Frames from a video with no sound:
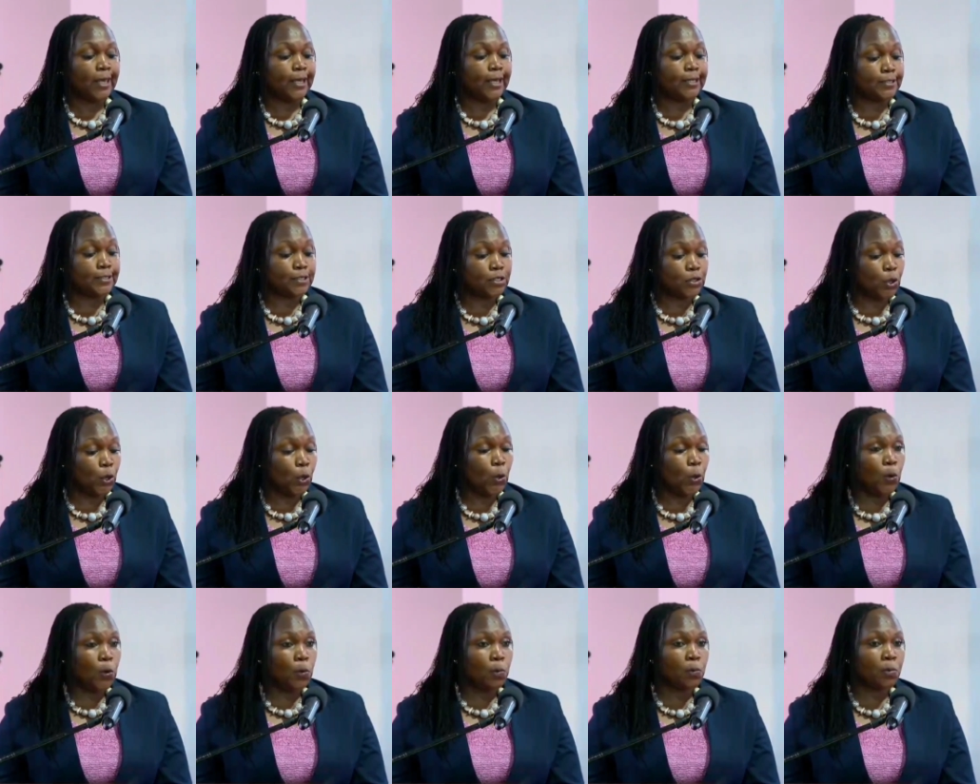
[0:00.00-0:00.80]
And
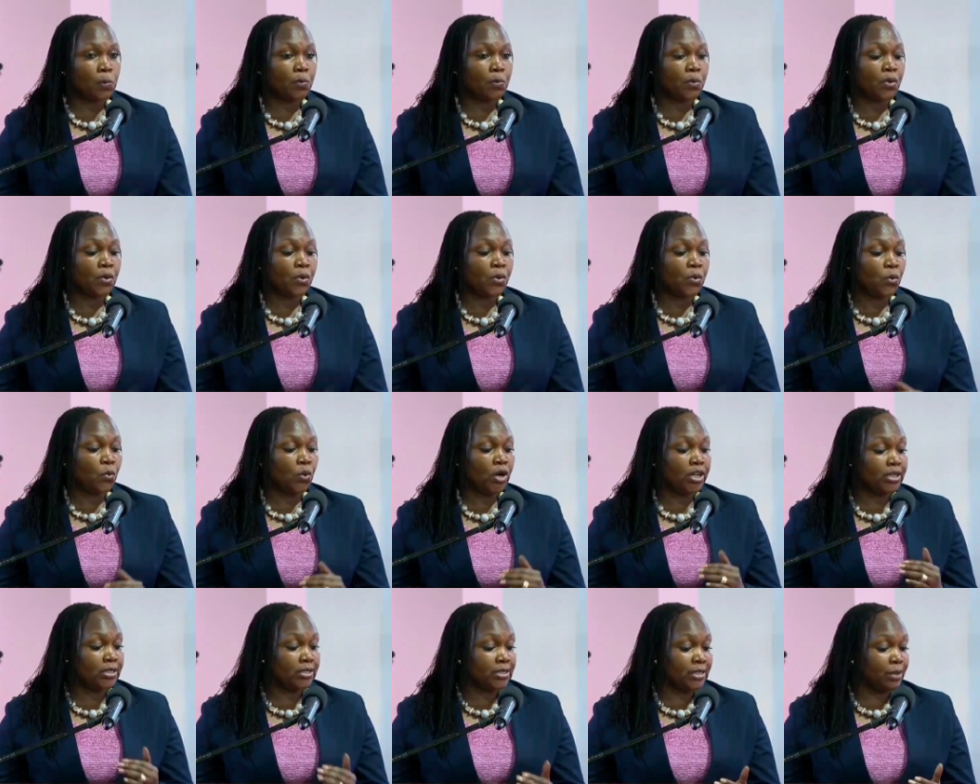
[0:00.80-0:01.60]
so
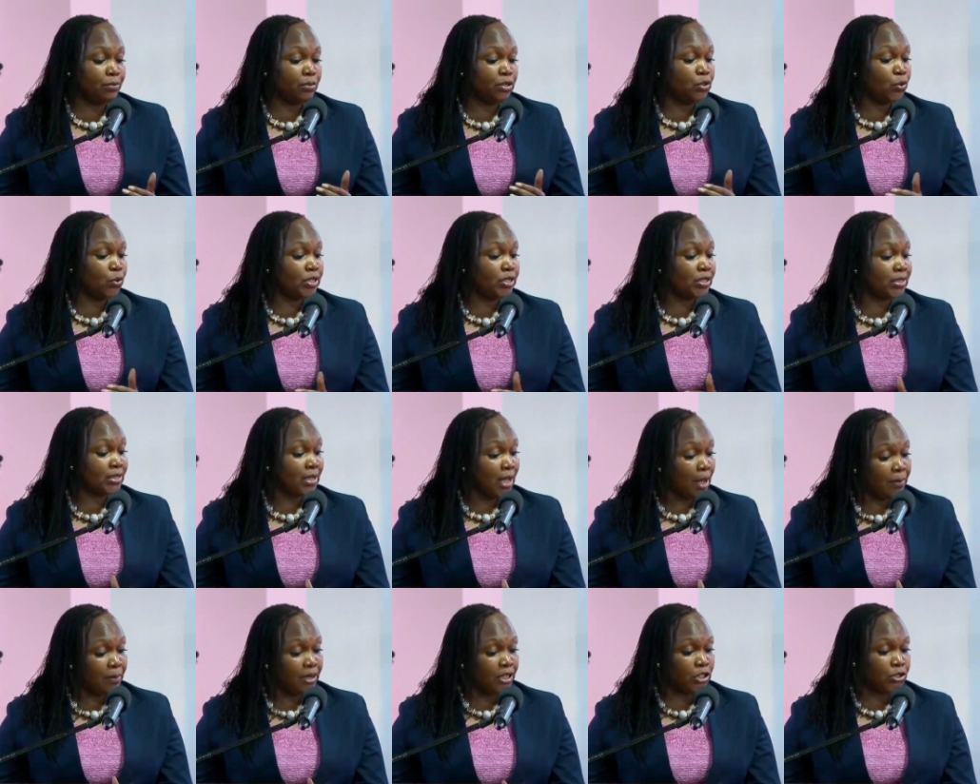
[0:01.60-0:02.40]
one is able to
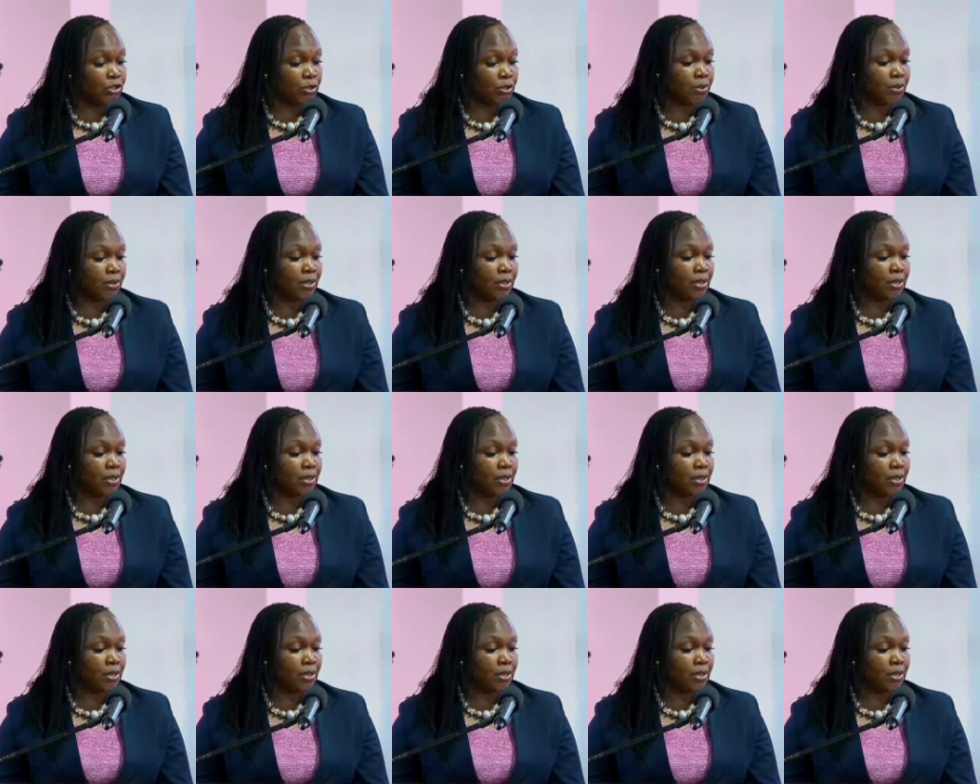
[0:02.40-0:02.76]
establish